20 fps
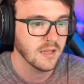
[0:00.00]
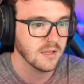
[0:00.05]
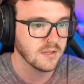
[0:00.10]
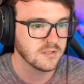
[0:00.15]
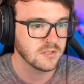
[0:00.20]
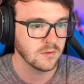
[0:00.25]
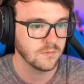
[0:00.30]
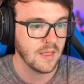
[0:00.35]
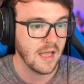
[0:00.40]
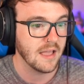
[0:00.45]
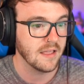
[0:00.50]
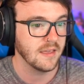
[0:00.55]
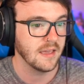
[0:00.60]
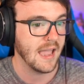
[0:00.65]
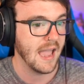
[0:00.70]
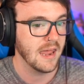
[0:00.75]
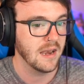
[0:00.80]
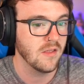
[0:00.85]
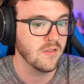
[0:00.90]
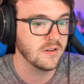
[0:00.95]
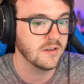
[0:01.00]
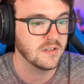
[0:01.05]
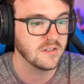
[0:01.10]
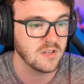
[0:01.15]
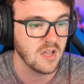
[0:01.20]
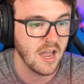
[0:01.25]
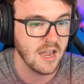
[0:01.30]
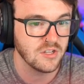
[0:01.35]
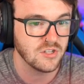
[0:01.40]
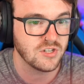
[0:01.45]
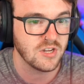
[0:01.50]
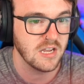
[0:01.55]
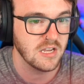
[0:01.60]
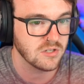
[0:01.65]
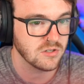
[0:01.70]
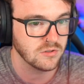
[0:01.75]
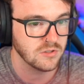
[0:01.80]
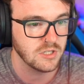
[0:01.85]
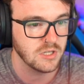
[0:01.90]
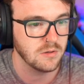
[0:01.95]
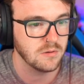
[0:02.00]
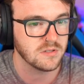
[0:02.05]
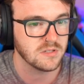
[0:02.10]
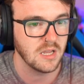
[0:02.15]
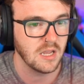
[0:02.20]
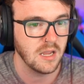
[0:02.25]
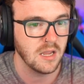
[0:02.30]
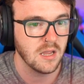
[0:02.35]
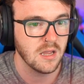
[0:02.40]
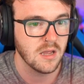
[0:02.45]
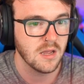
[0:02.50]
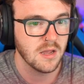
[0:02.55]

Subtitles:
So that, again, another design change on the Uxie.